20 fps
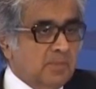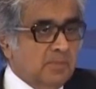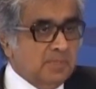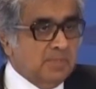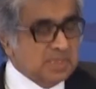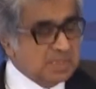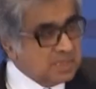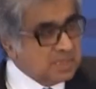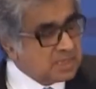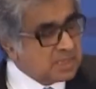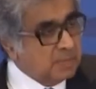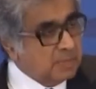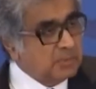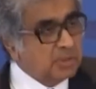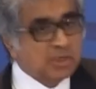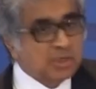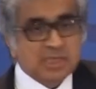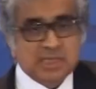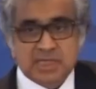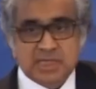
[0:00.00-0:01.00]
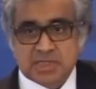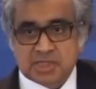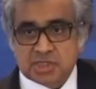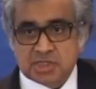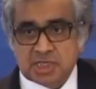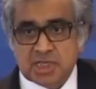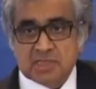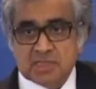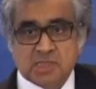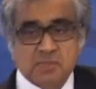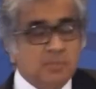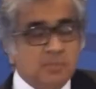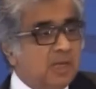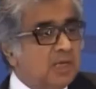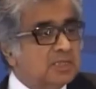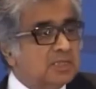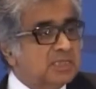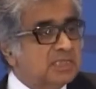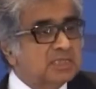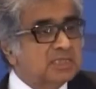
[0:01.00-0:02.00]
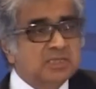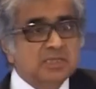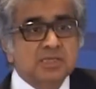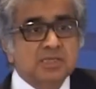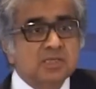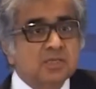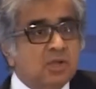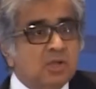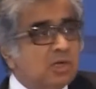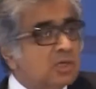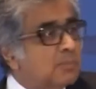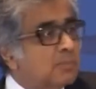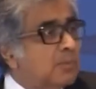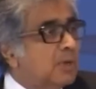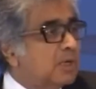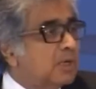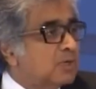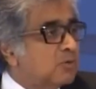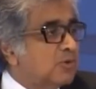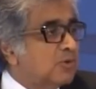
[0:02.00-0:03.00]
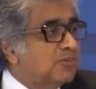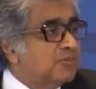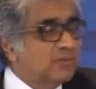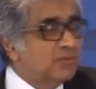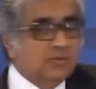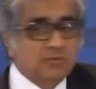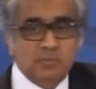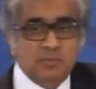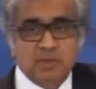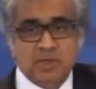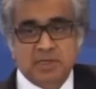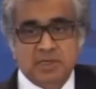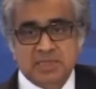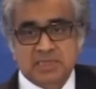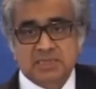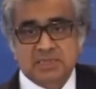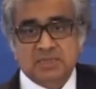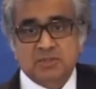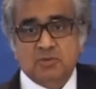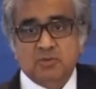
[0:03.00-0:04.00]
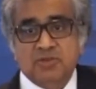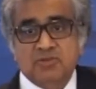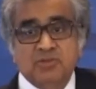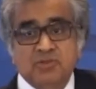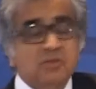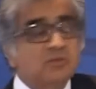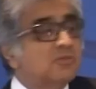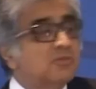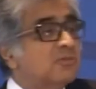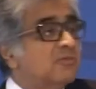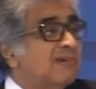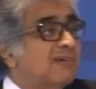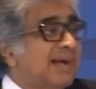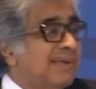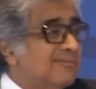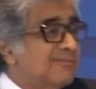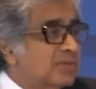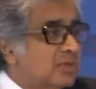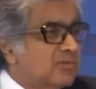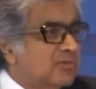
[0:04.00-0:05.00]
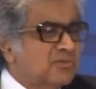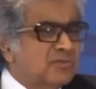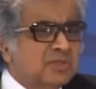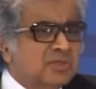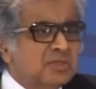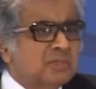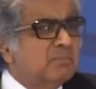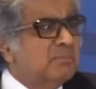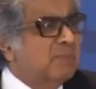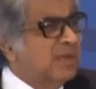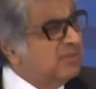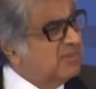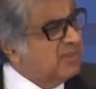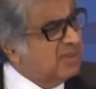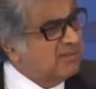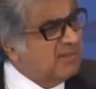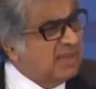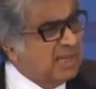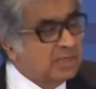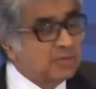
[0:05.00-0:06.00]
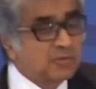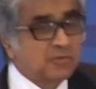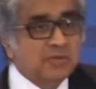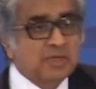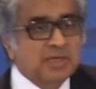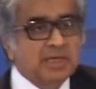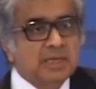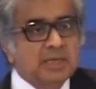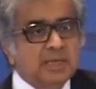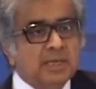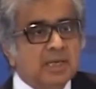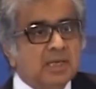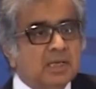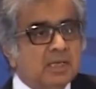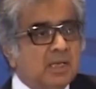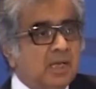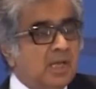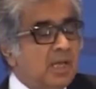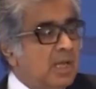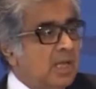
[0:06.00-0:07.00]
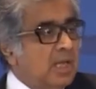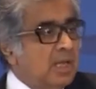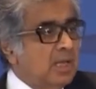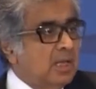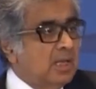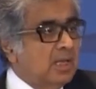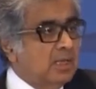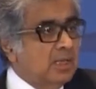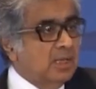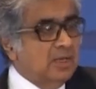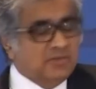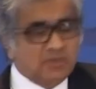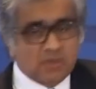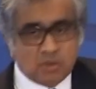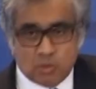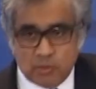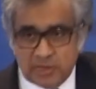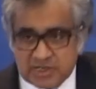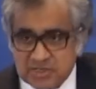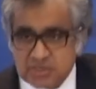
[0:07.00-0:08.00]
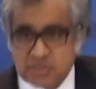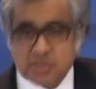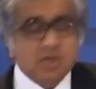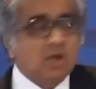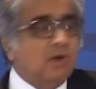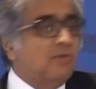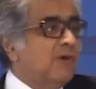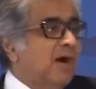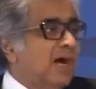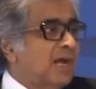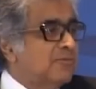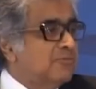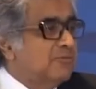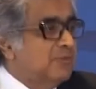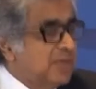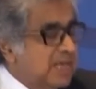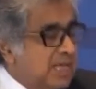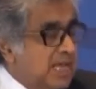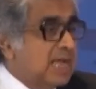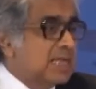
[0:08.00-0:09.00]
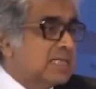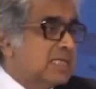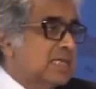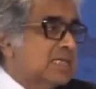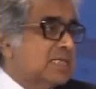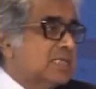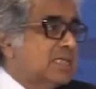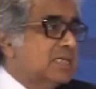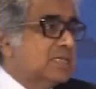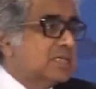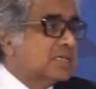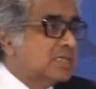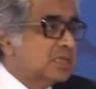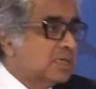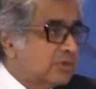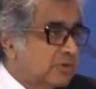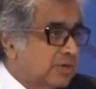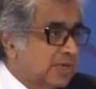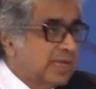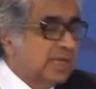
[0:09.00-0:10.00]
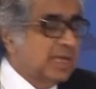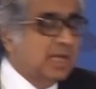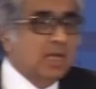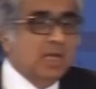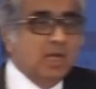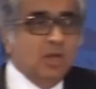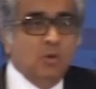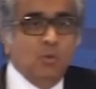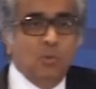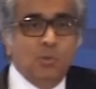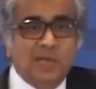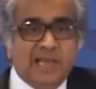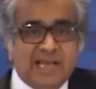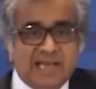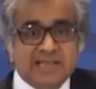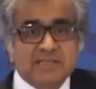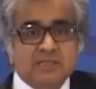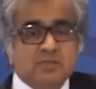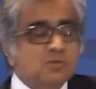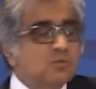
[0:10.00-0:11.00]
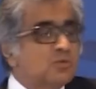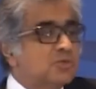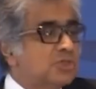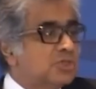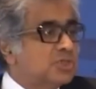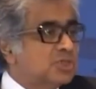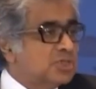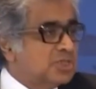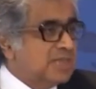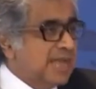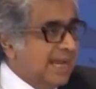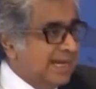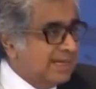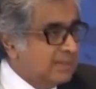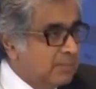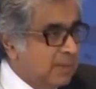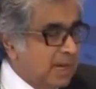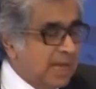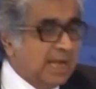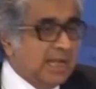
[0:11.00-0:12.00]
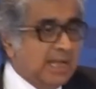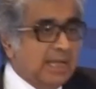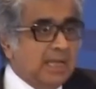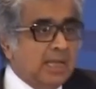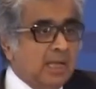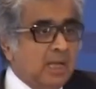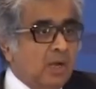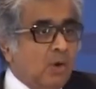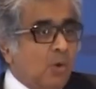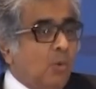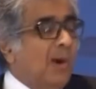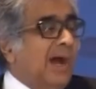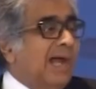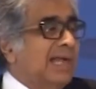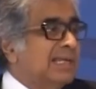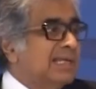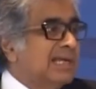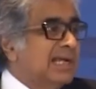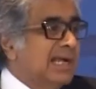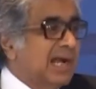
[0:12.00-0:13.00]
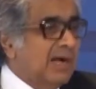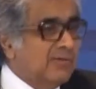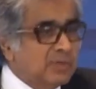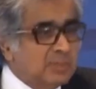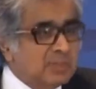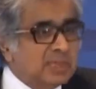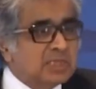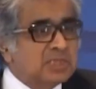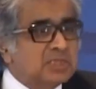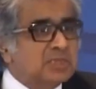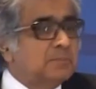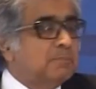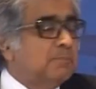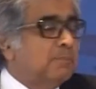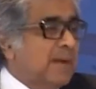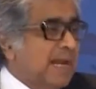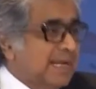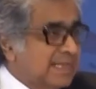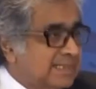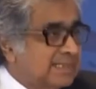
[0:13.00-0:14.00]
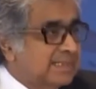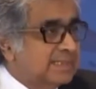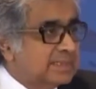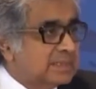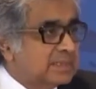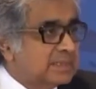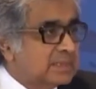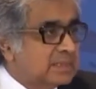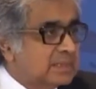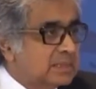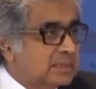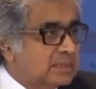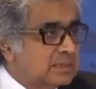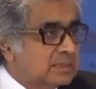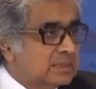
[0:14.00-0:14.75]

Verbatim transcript: Business community shuns politics. This is not a question of politics. It's a question of survival of certain basic values in India. It's a question of are we as a citizenry willing to stand by while governments practice